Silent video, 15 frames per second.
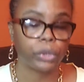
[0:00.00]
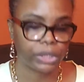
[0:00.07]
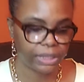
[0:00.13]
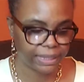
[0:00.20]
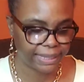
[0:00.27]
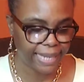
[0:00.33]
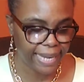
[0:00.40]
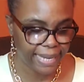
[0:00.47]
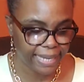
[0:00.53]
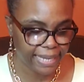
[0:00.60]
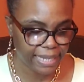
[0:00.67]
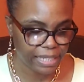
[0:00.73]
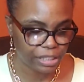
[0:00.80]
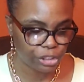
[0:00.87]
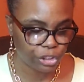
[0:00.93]

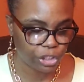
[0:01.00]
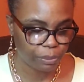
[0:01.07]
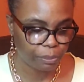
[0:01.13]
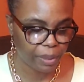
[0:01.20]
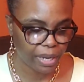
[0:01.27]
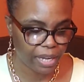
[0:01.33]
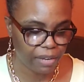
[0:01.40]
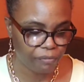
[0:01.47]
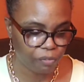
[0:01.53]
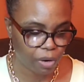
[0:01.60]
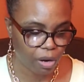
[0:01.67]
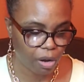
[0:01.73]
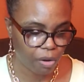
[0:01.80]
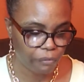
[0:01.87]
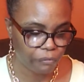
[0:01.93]
Second, she paid for
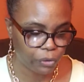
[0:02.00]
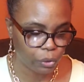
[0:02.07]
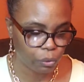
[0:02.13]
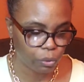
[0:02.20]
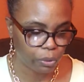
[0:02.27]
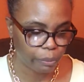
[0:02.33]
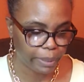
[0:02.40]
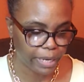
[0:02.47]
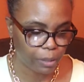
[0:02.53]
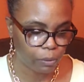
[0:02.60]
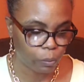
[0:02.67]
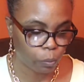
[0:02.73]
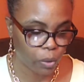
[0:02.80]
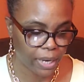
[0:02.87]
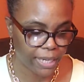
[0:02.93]
all funeral
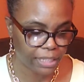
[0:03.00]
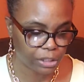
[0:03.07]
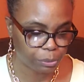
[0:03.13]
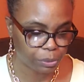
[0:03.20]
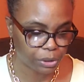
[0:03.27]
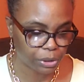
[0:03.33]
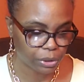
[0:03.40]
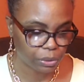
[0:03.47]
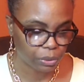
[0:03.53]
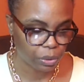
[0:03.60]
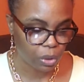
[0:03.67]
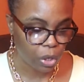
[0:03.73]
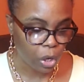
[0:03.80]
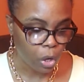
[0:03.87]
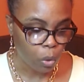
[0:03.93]
arrangements.
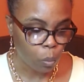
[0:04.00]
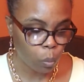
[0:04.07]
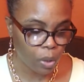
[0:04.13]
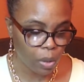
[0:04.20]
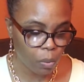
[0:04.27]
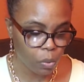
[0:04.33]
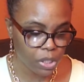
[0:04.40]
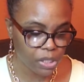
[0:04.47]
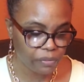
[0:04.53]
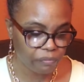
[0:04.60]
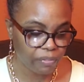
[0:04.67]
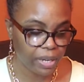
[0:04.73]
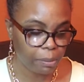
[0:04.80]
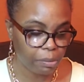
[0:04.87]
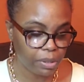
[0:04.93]
Where was the
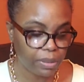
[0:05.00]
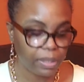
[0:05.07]
family